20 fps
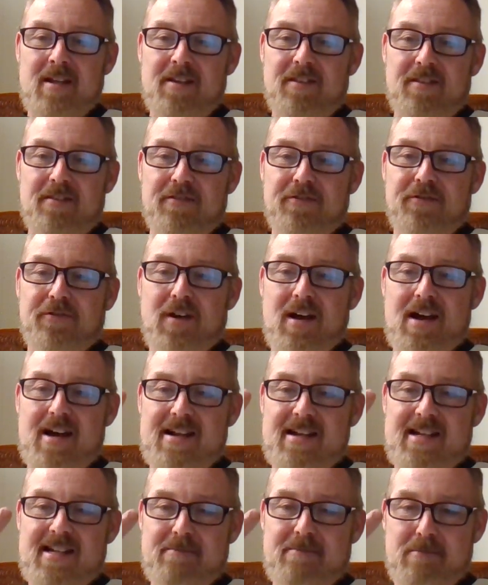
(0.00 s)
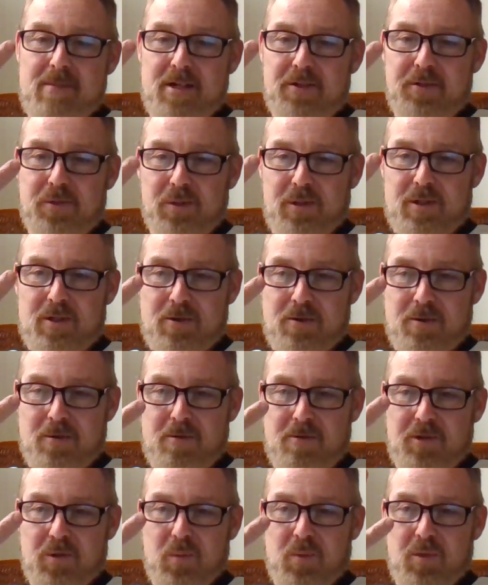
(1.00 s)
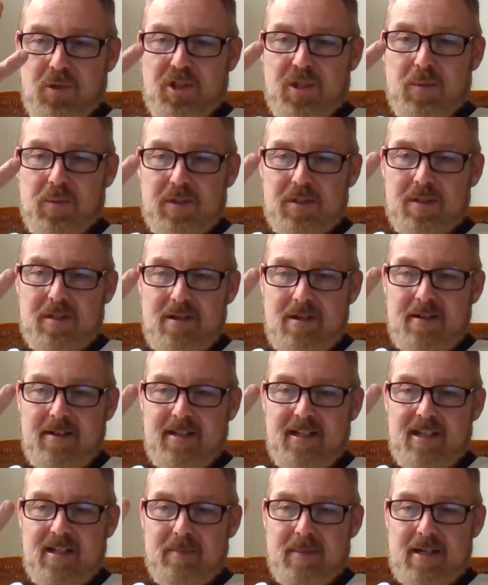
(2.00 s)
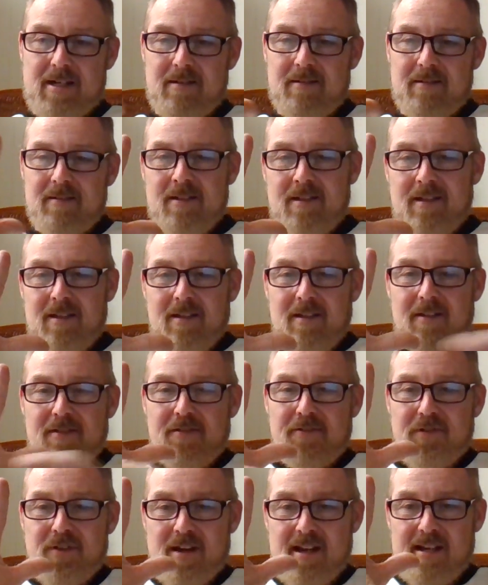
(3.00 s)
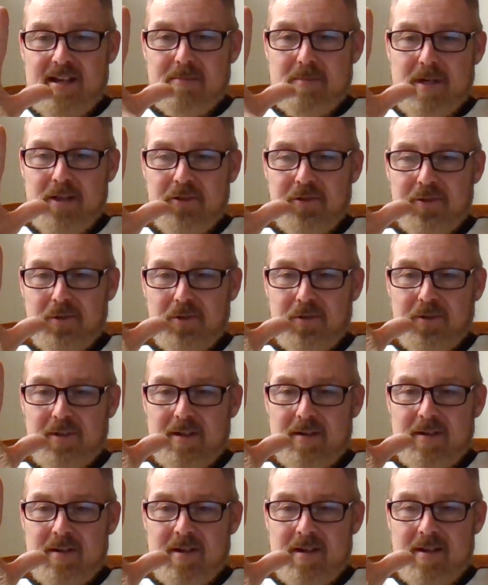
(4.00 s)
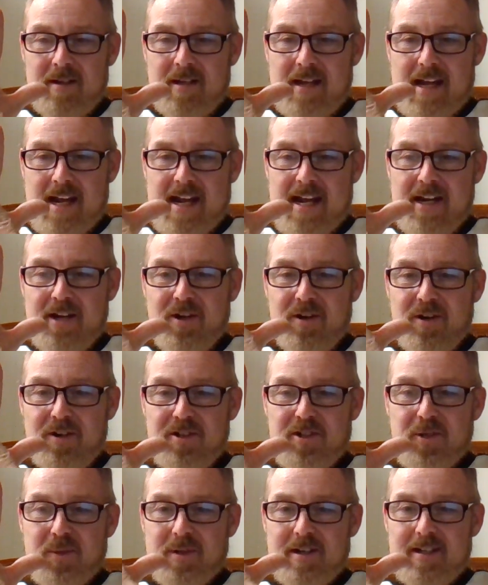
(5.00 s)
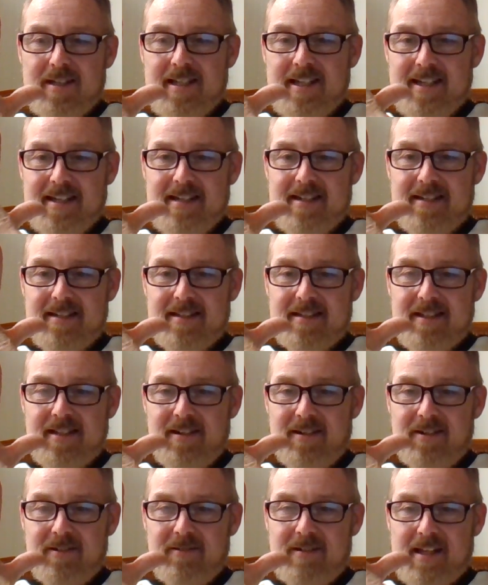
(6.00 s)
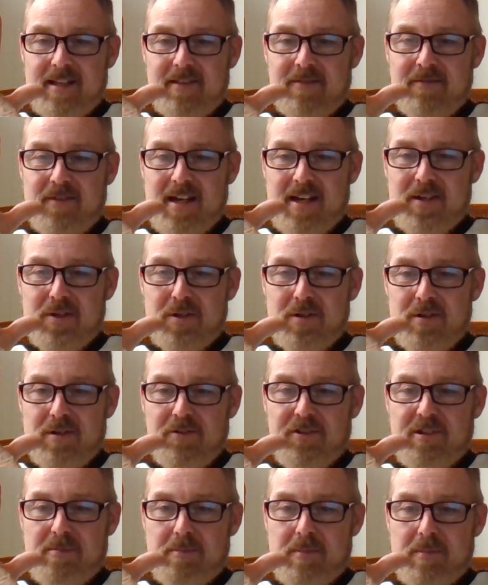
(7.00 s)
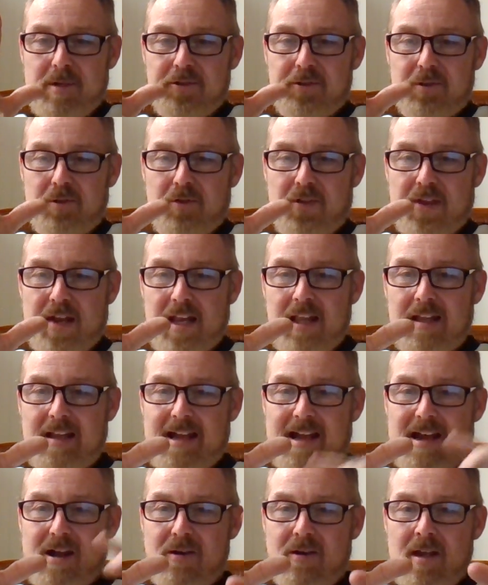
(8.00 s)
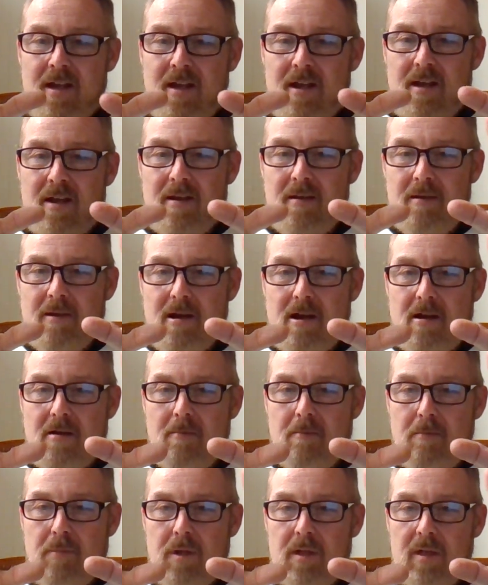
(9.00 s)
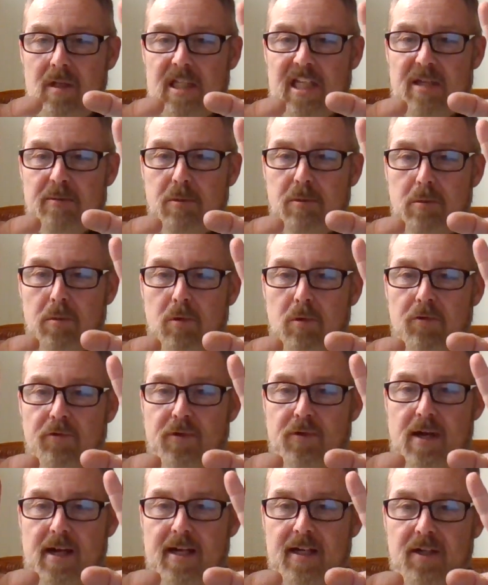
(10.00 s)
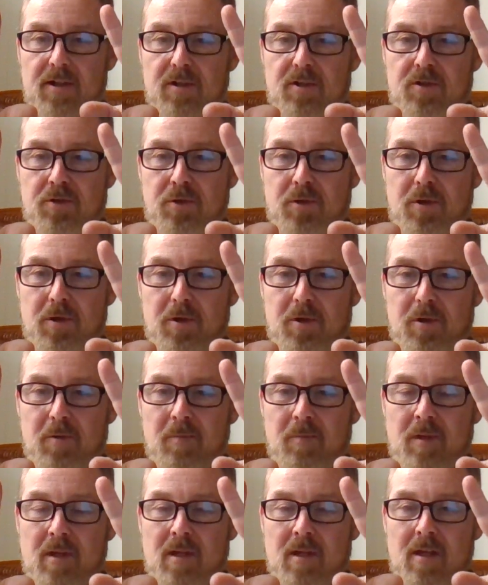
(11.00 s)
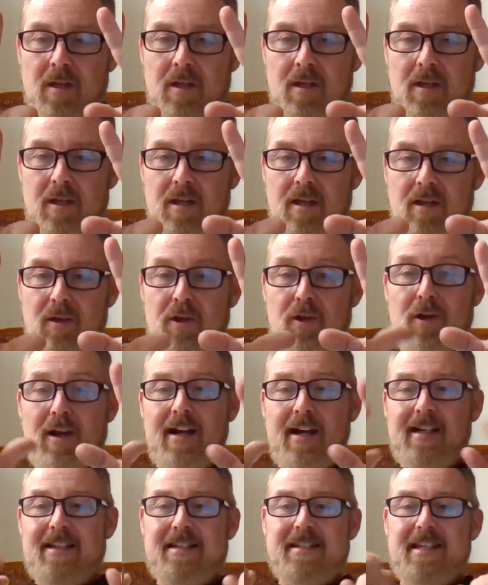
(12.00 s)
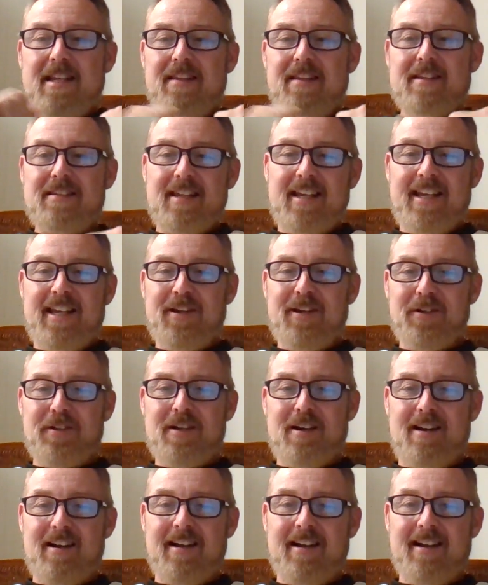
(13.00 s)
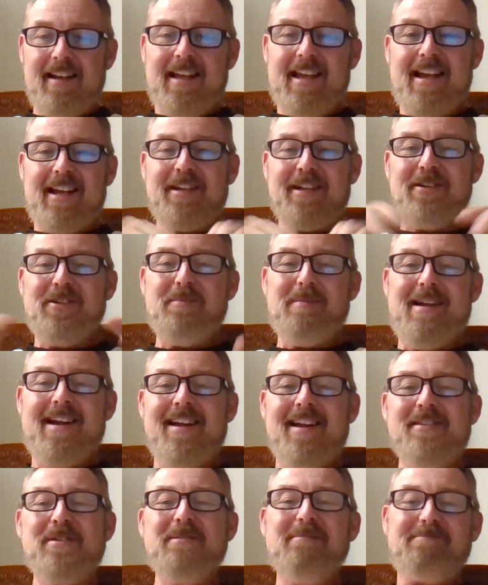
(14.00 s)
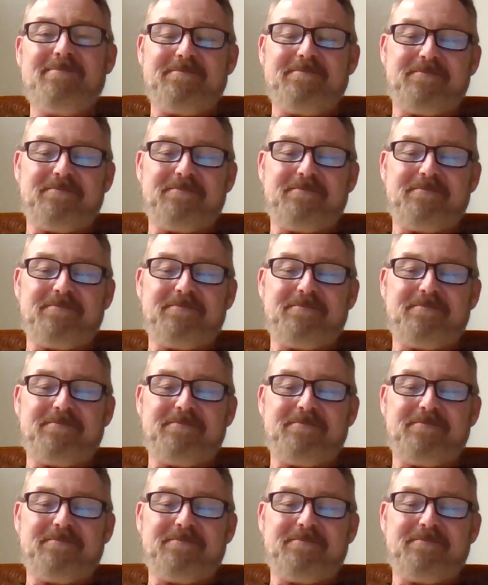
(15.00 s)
The fine muscle controls in which he was talking about, the fine muscles that anchor into our tendons here, right? The fine nerves and muscles that allow unbelievable fine control. And you're not going to see this like your dog and a cat. Could you imagine?